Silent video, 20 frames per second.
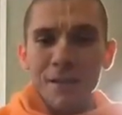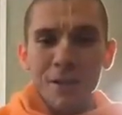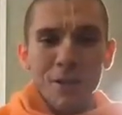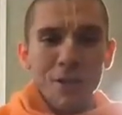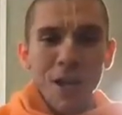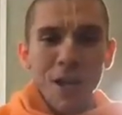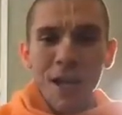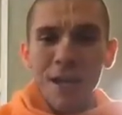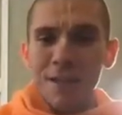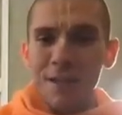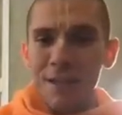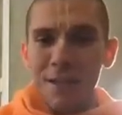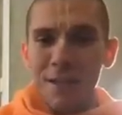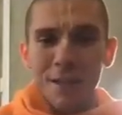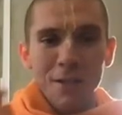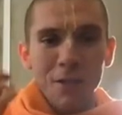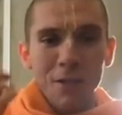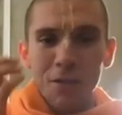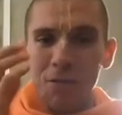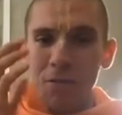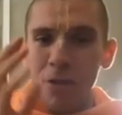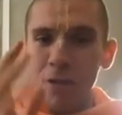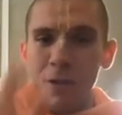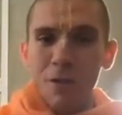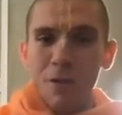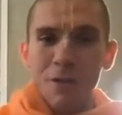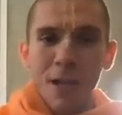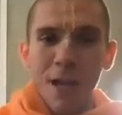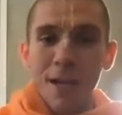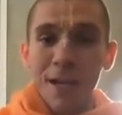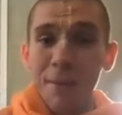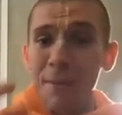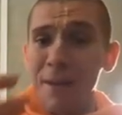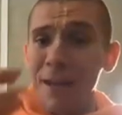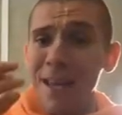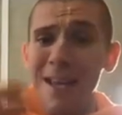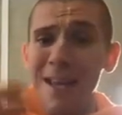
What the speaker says: You're chanting and you're a sadhaka, but